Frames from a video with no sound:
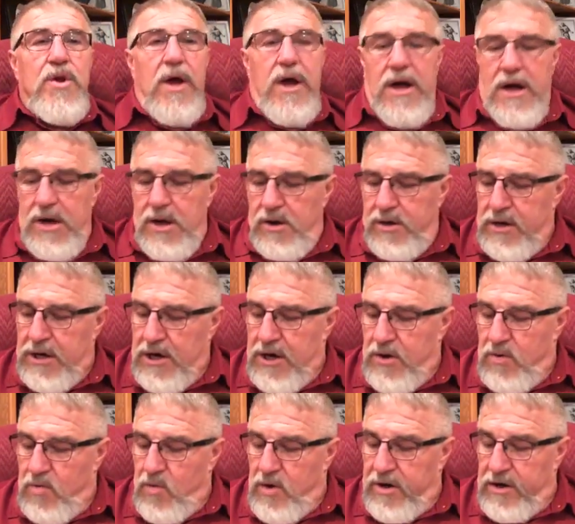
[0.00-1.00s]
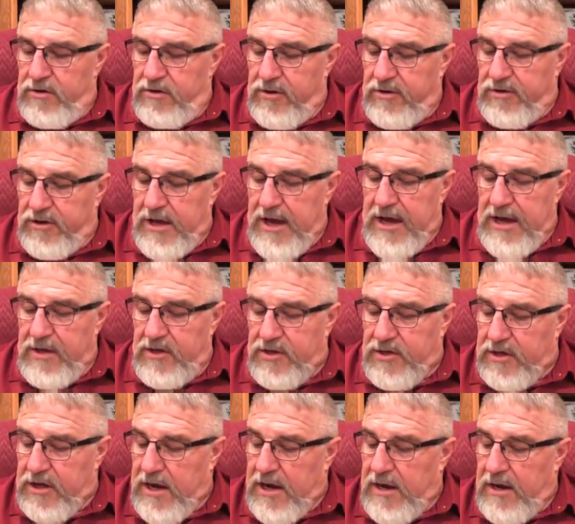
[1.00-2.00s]
Uh, you know, one of the
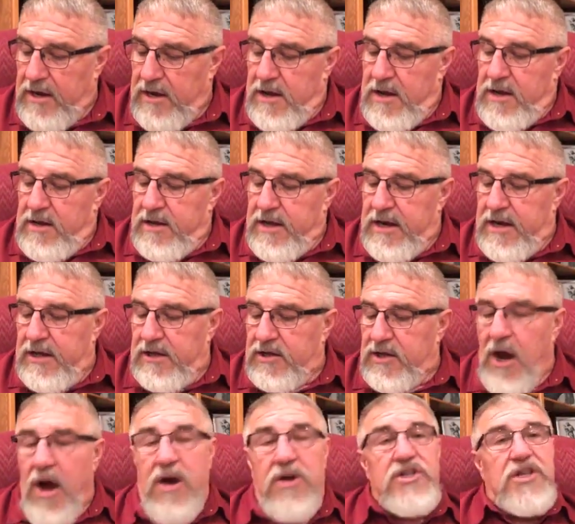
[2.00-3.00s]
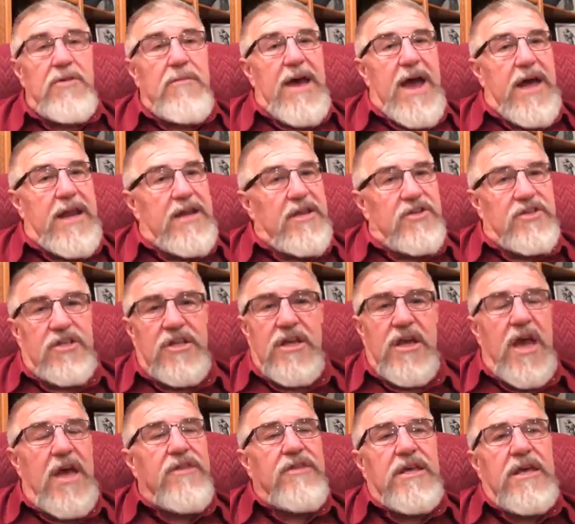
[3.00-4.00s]
things uh, that it talks about is
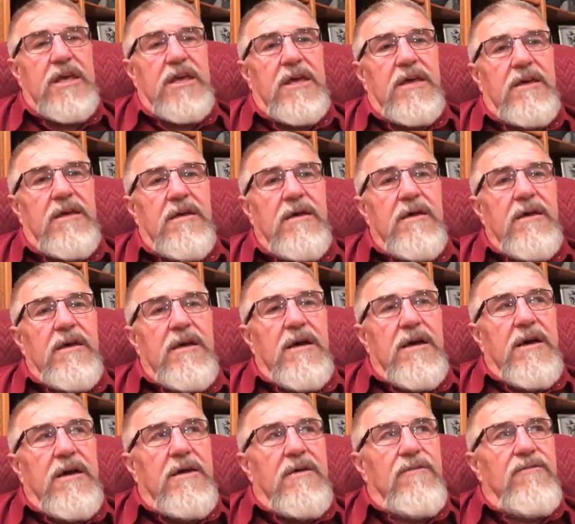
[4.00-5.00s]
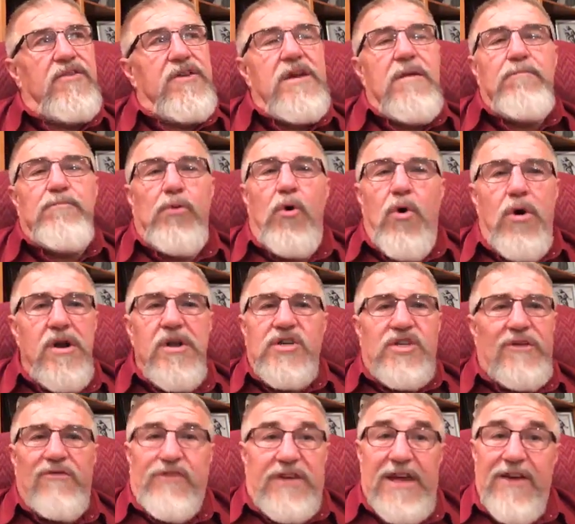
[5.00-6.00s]
the the uh, the importance
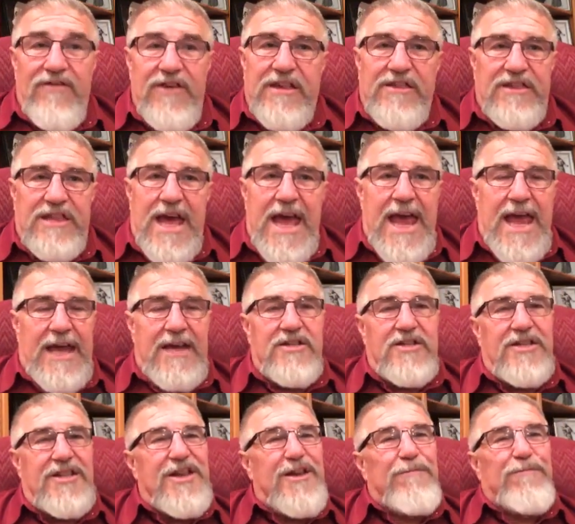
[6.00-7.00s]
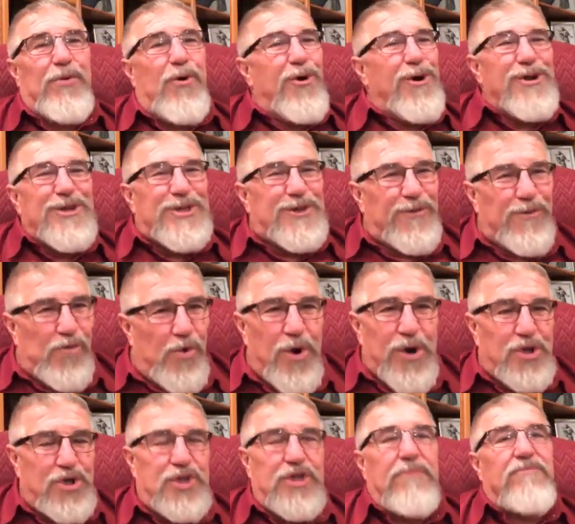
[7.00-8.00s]
of giving thanks, the importance of
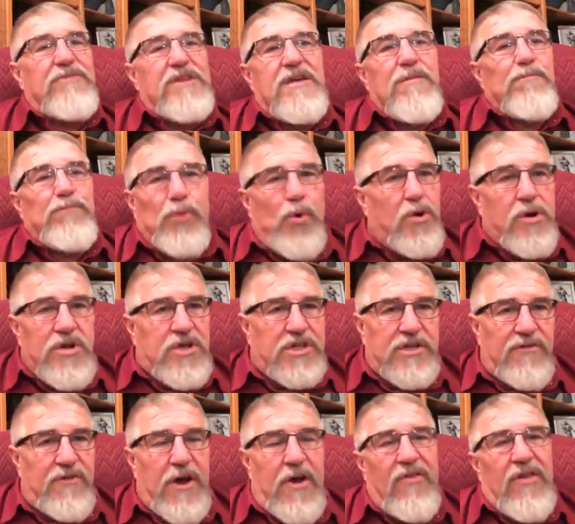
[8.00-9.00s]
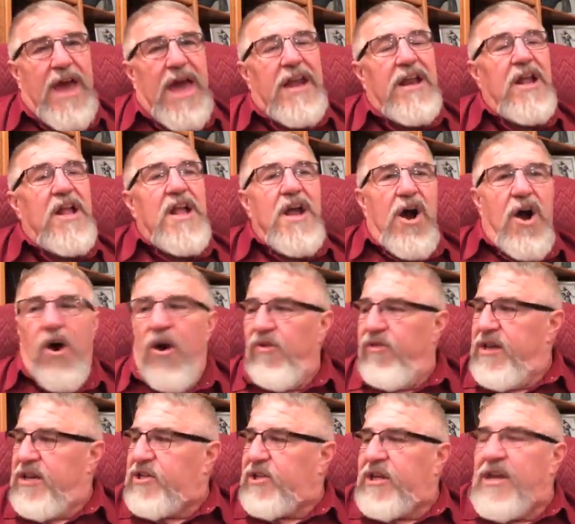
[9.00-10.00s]
worship, the importance of all that. All
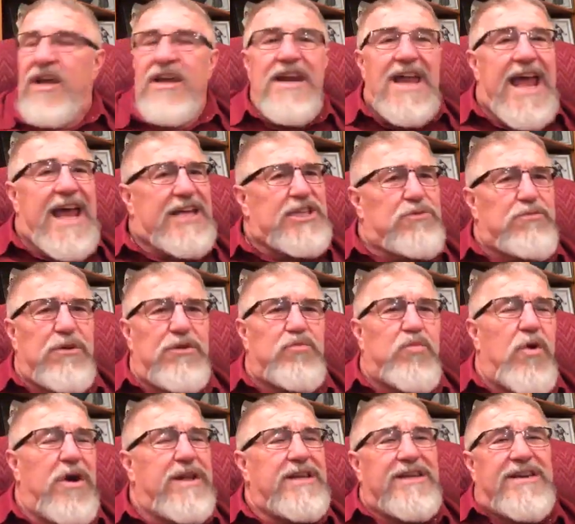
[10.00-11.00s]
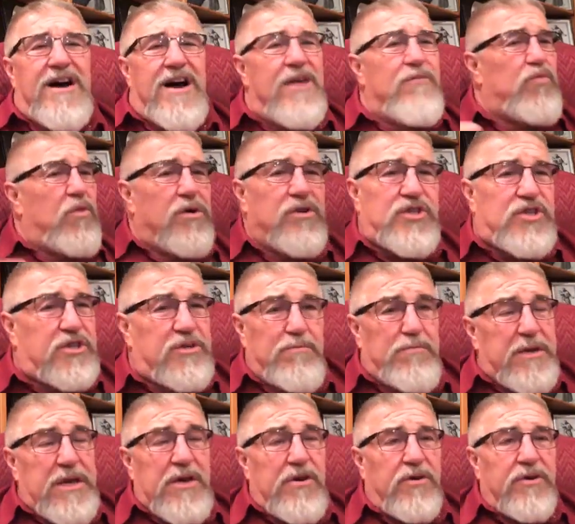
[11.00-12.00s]
this connects with what God wants to
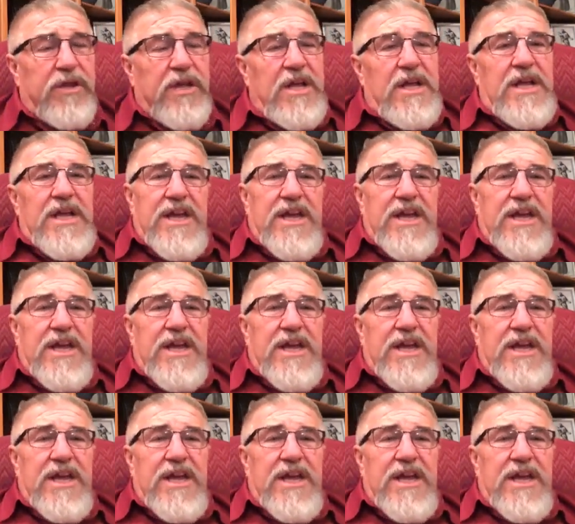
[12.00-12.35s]
build.